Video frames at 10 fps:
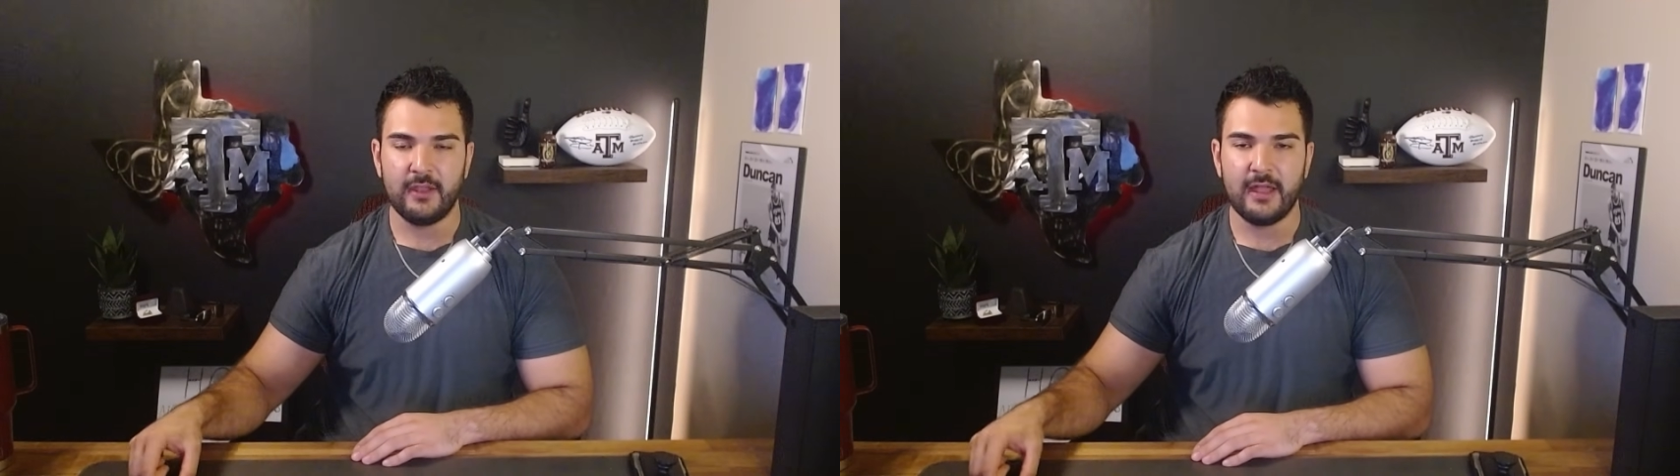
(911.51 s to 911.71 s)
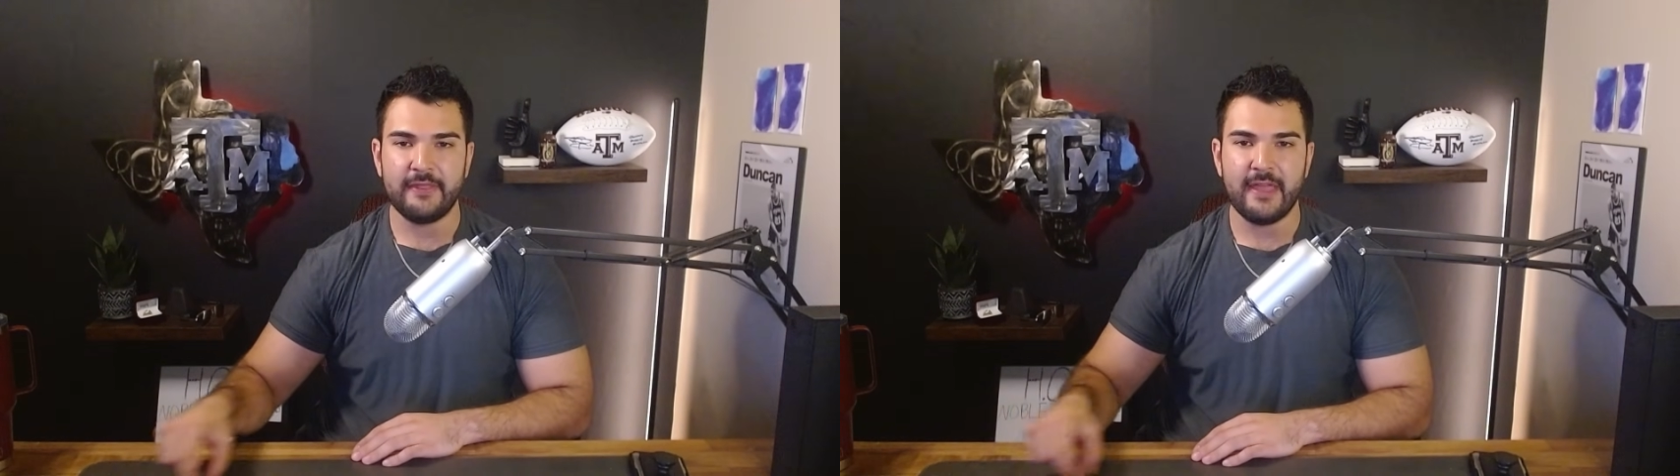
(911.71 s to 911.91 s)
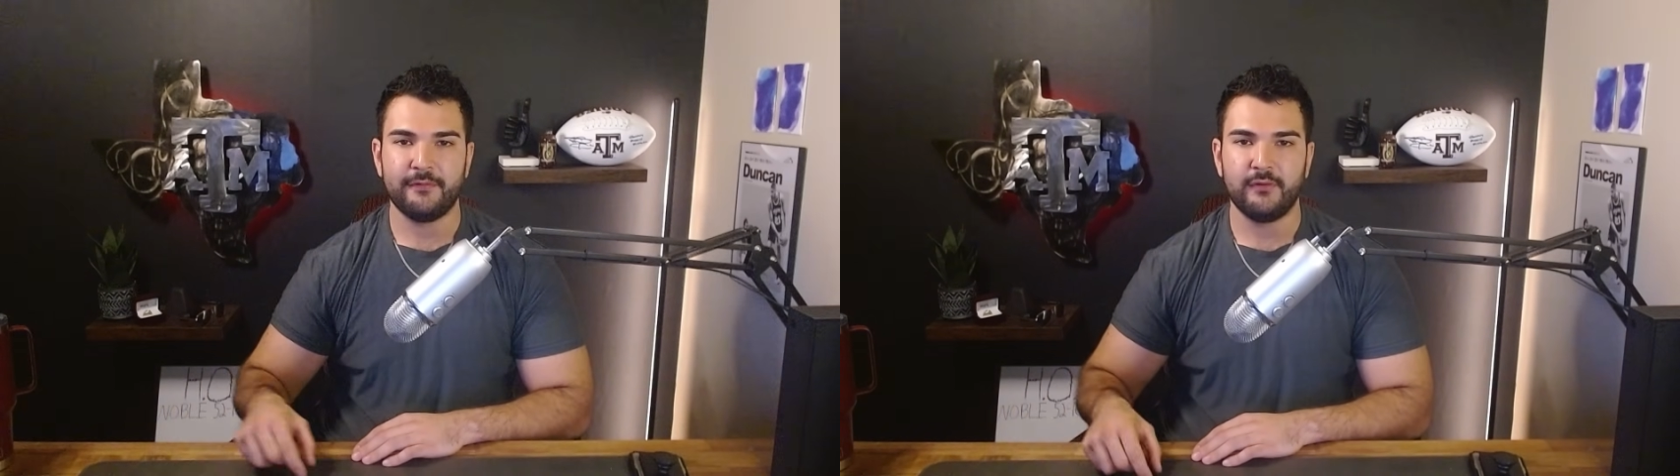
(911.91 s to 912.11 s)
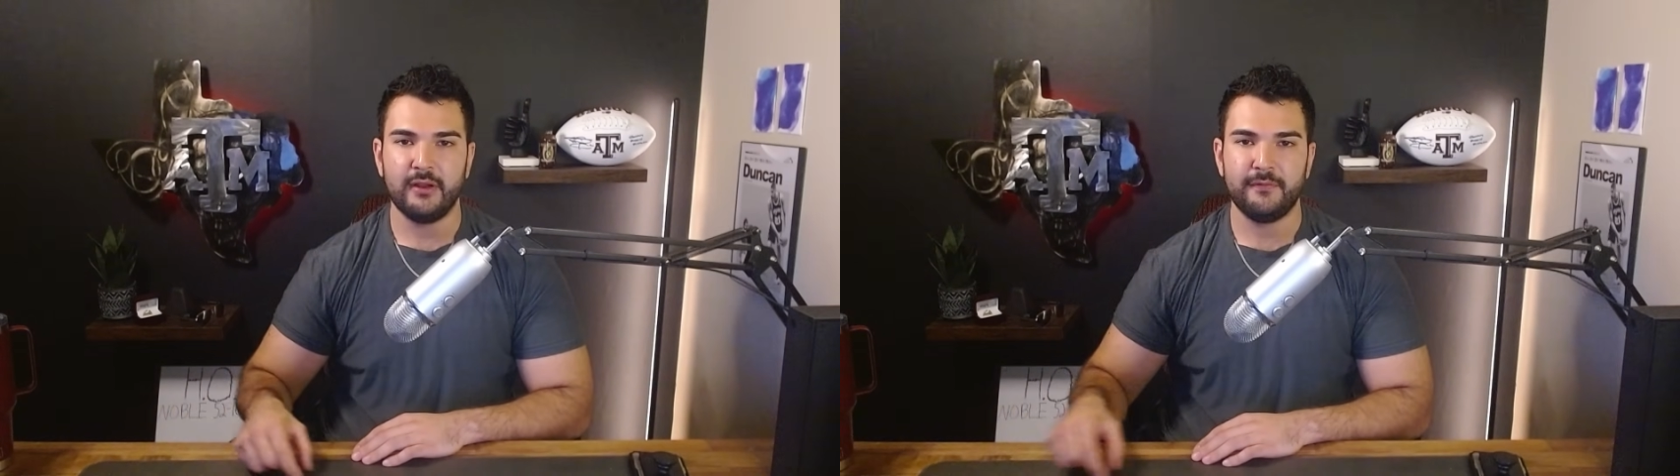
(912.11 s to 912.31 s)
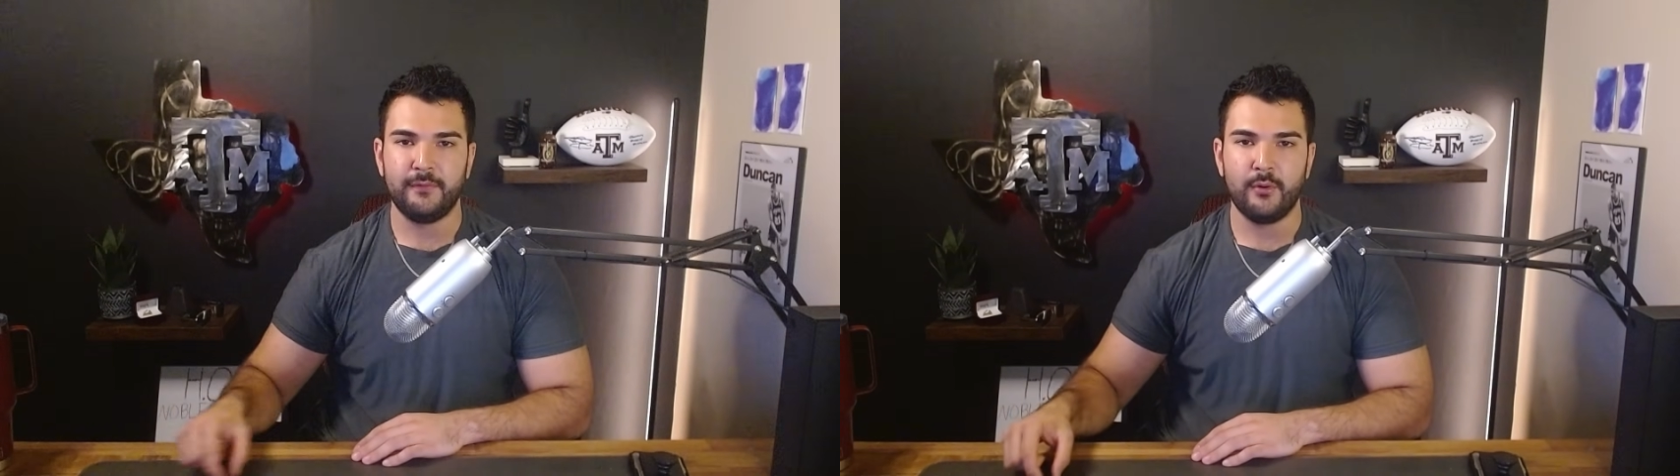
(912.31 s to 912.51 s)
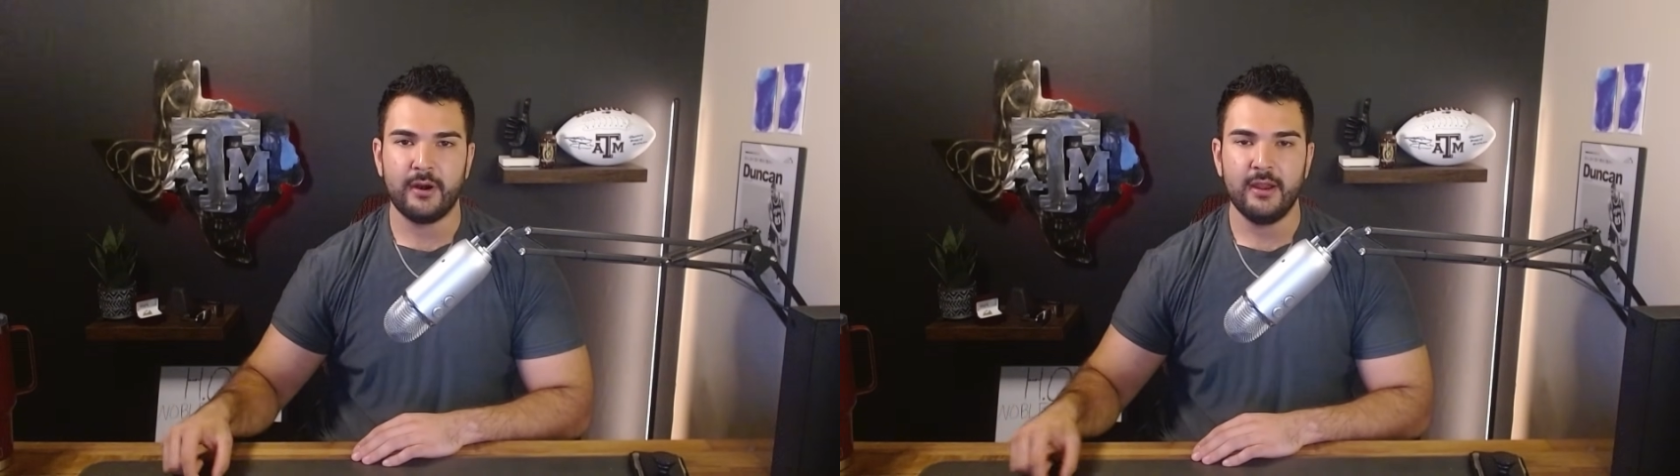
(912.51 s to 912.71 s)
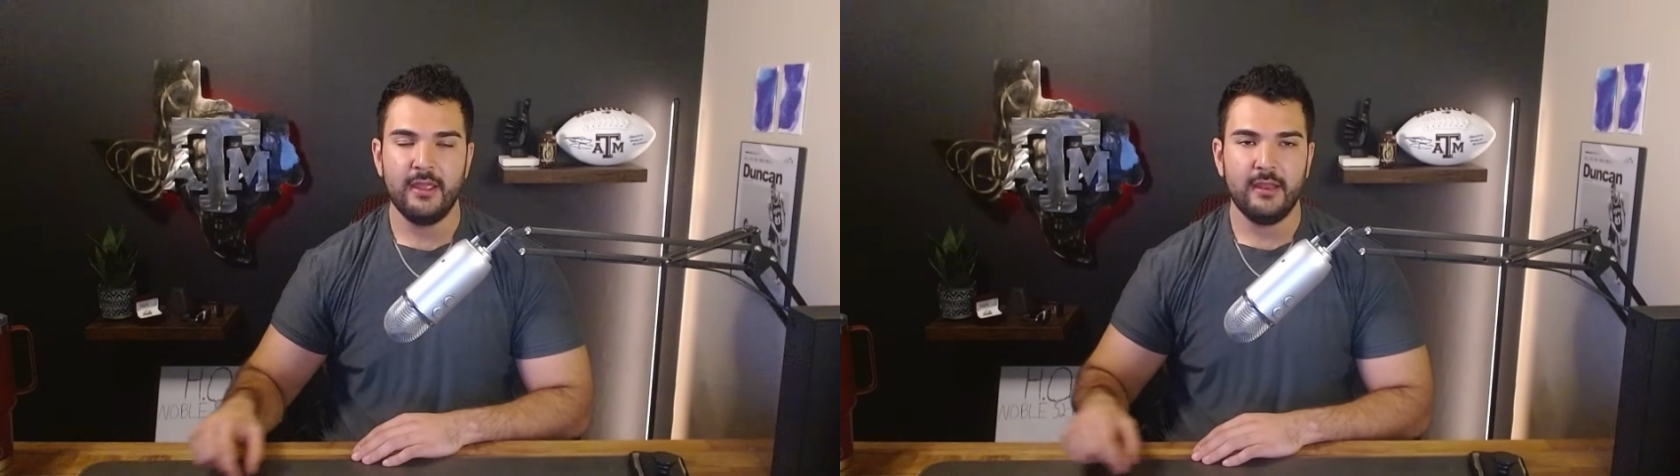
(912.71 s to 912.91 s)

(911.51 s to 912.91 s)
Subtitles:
line, that front four.